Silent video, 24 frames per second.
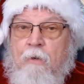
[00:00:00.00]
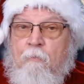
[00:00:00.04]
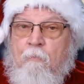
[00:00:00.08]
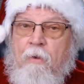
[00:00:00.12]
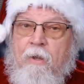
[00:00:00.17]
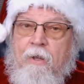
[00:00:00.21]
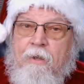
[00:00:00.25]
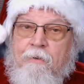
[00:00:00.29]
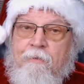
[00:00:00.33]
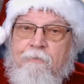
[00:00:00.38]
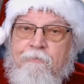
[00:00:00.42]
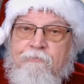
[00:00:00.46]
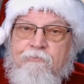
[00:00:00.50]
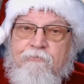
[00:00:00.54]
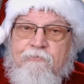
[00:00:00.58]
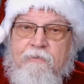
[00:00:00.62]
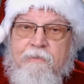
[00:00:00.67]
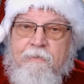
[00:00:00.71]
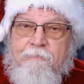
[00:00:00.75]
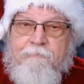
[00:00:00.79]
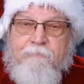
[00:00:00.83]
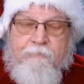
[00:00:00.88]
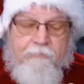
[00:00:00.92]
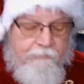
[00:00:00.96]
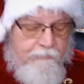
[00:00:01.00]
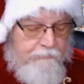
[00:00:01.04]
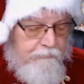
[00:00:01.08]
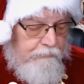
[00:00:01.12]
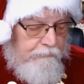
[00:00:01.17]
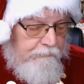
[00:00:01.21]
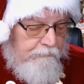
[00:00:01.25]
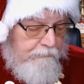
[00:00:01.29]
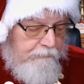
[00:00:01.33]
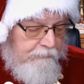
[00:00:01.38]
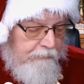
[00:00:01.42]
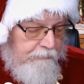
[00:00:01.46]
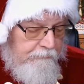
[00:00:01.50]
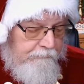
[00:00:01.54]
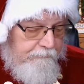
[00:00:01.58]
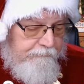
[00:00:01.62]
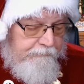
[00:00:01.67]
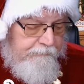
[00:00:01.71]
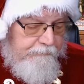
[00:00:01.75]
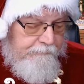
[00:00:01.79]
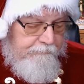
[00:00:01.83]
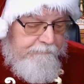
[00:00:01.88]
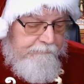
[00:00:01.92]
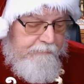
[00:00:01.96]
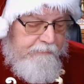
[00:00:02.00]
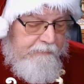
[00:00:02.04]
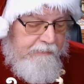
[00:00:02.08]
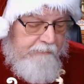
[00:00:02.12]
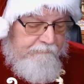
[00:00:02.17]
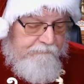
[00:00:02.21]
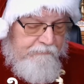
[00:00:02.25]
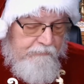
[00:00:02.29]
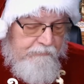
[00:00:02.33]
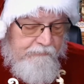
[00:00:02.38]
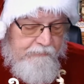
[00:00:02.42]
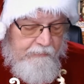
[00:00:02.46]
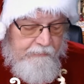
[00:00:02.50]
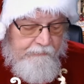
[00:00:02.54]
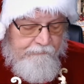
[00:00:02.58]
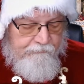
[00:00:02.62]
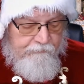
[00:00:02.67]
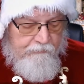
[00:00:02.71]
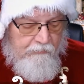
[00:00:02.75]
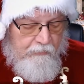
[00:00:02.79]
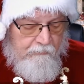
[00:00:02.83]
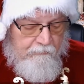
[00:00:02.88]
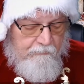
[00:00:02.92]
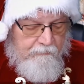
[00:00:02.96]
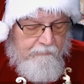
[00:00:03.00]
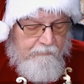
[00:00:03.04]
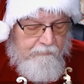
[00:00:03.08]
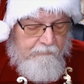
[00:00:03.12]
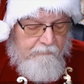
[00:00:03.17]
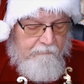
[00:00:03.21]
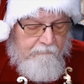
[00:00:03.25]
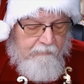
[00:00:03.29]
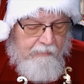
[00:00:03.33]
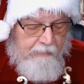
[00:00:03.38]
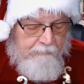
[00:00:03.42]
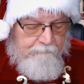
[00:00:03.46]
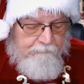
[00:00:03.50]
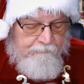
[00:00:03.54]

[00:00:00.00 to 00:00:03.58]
well, sniffed the Yule goat. If you think so, I